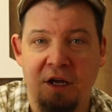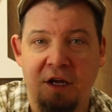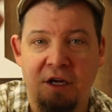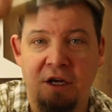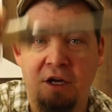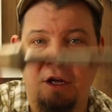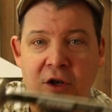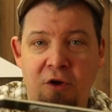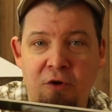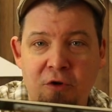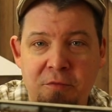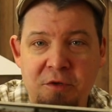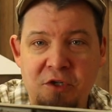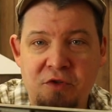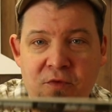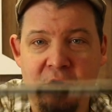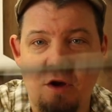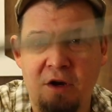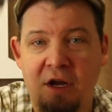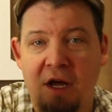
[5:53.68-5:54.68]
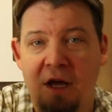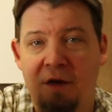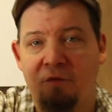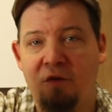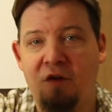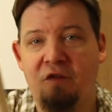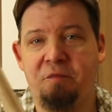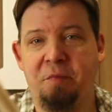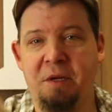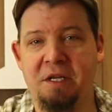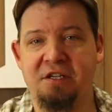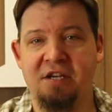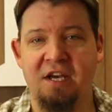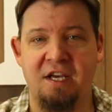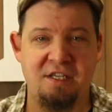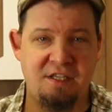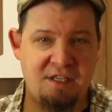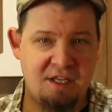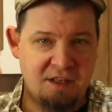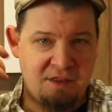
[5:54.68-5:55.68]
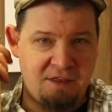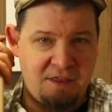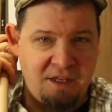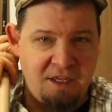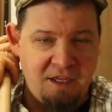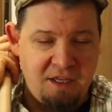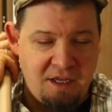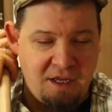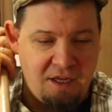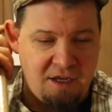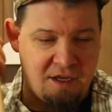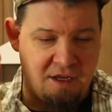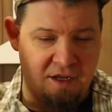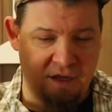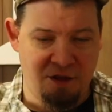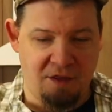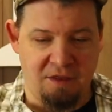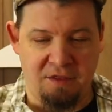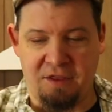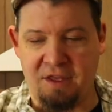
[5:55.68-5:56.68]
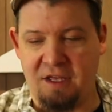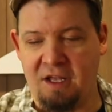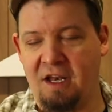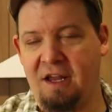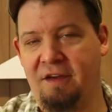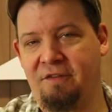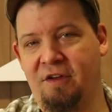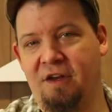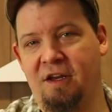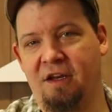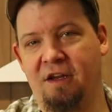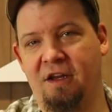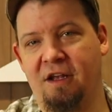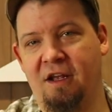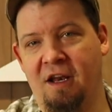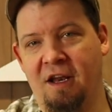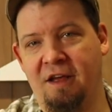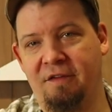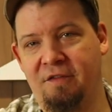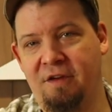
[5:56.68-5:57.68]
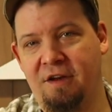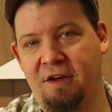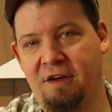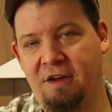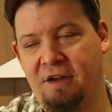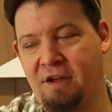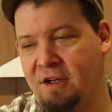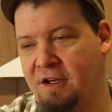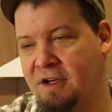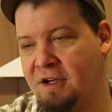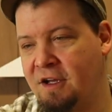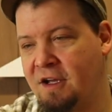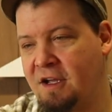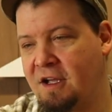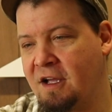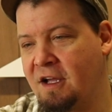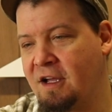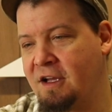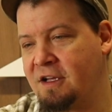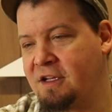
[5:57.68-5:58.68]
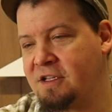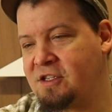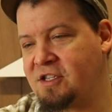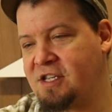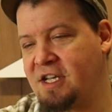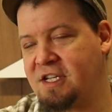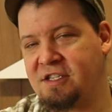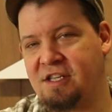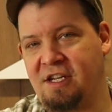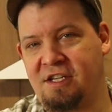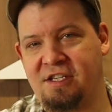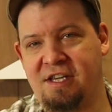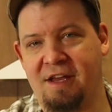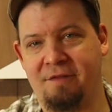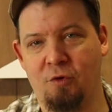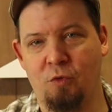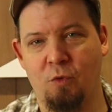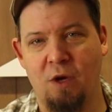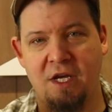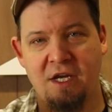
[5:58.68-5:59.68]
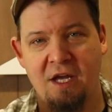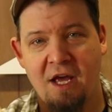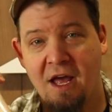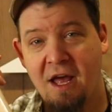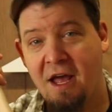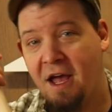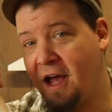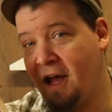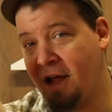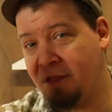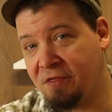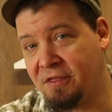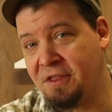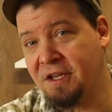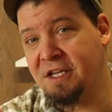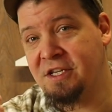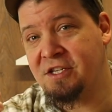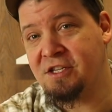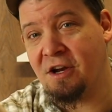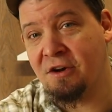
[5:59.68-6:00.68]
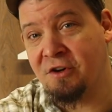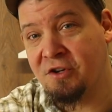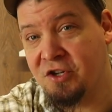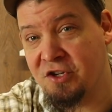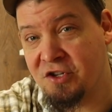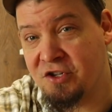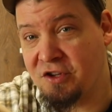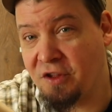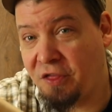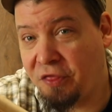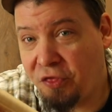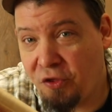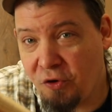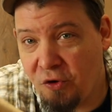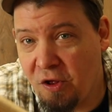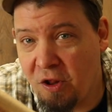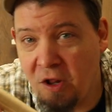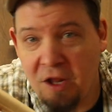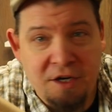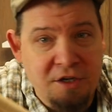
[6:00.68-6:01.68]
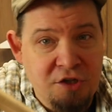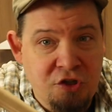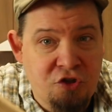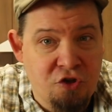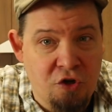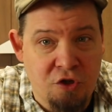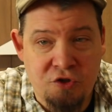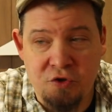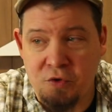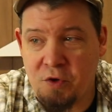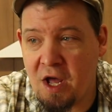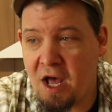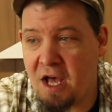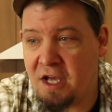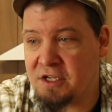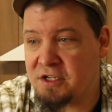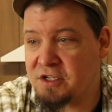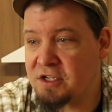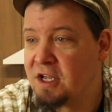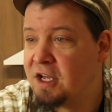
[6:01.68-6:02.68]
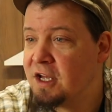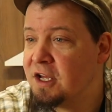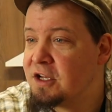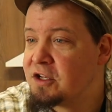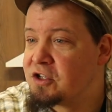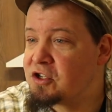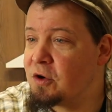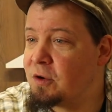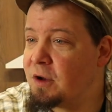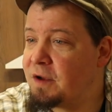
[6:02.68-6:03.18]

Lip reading: Lumis rod. We've been tested the 11 6 and 7 weight, and these are just a thrill and a joy to cast. So